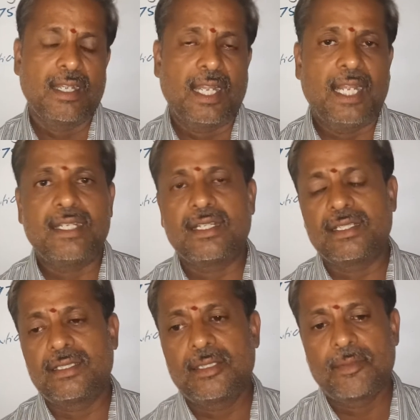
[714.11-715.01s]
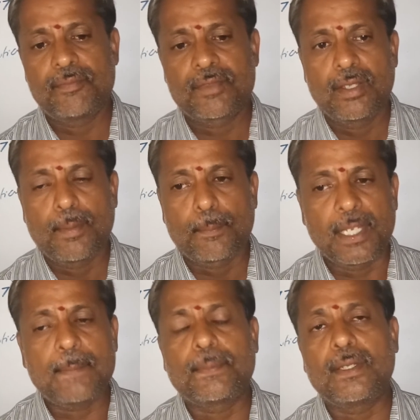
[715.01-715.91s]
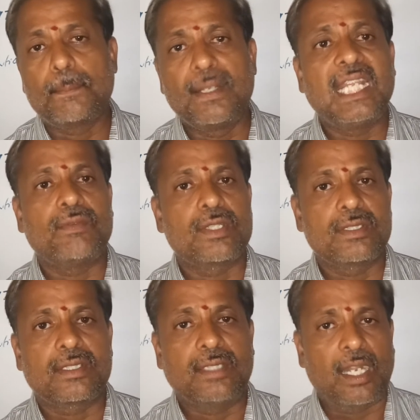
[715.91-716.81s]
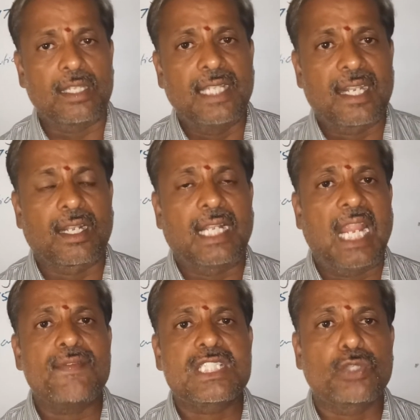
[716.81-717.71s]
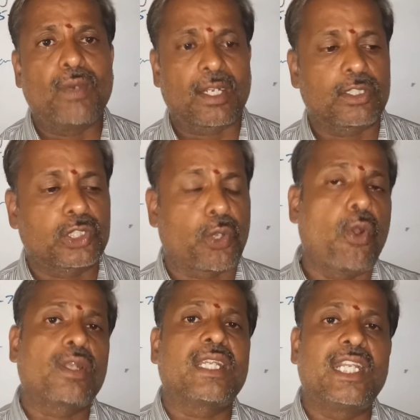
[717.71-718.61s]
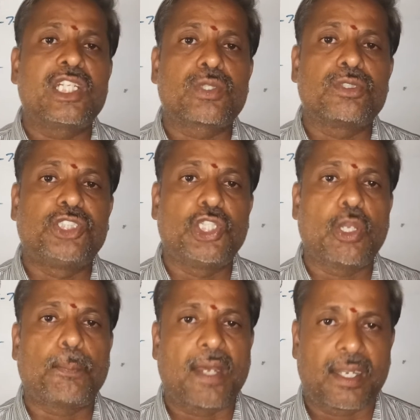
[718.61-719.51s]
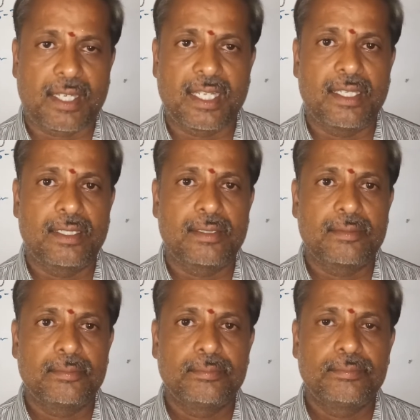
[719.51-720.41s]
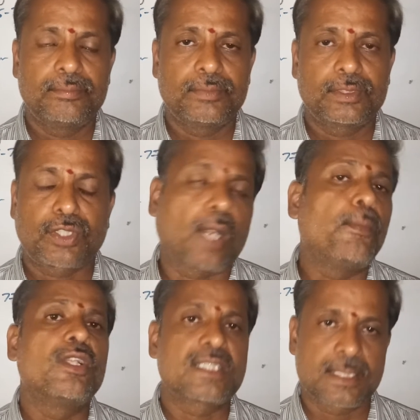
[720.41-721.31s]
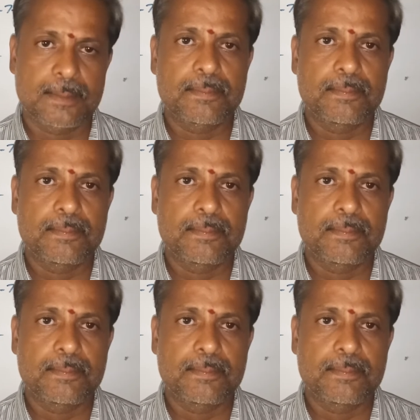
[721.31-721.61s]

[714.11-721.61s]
and people believed that their lives were thrown into jeopardy, troubles.